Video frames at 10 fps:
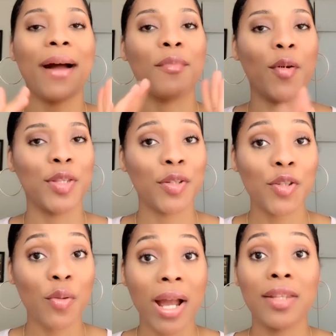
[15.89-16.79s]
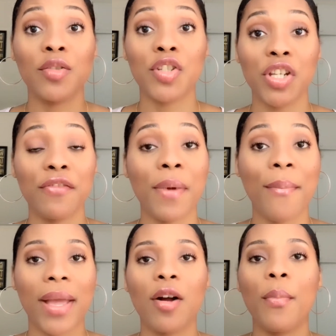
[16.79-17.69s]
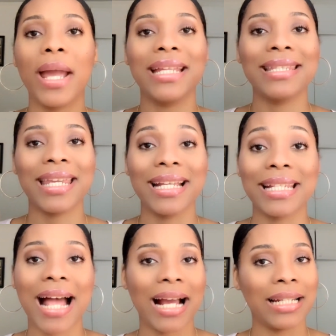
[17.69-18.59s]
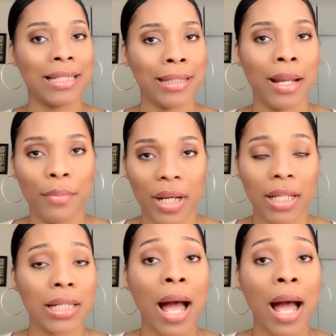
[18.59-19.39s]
I'm going to try to achieve my makeup in exactly 10 minutes.